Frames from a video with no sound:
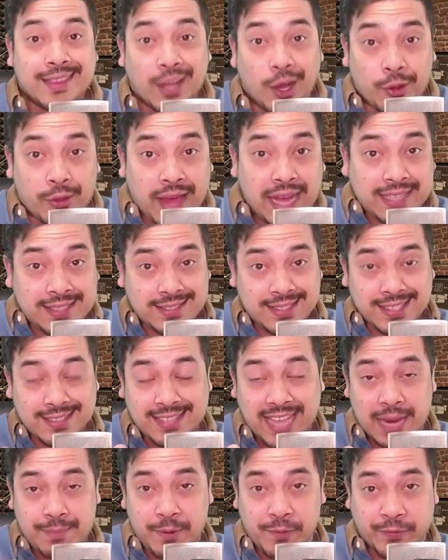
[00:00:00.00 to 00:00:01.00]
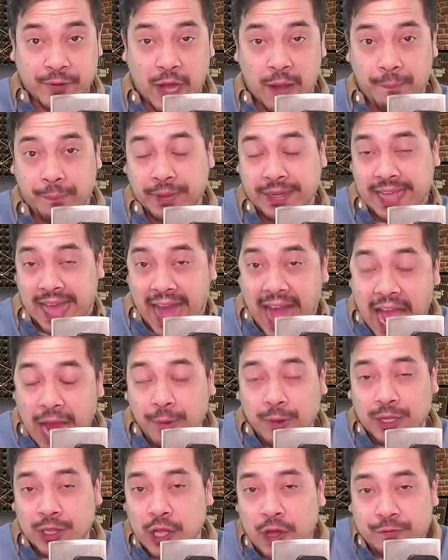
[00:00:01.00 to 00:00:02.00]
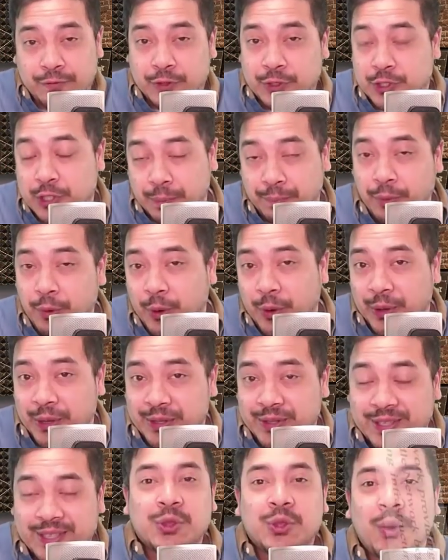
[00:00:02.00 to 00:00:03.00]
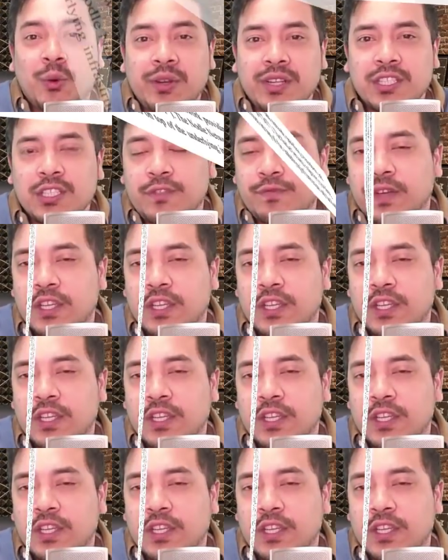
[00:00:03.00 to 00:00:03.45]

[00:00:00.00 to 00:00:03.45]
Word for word: Now that's the type of company I would love to support. Nodle's